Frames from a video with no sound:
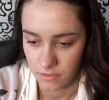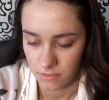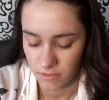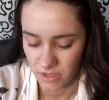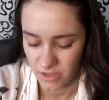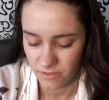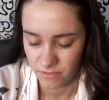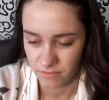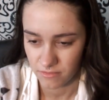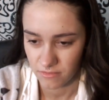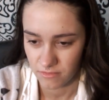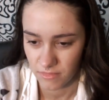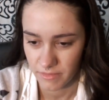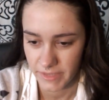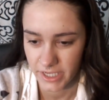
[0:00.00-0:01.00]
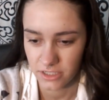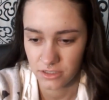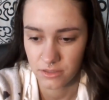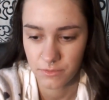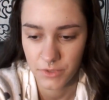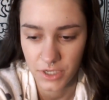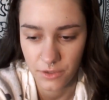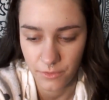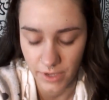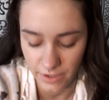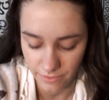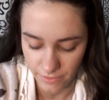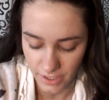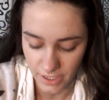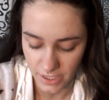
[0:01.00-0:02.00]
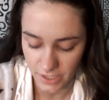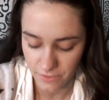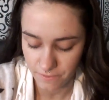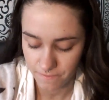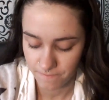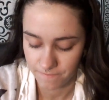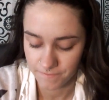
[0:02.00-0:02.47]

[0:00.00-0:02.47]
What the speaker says: Well, I'm actually pretty light right now.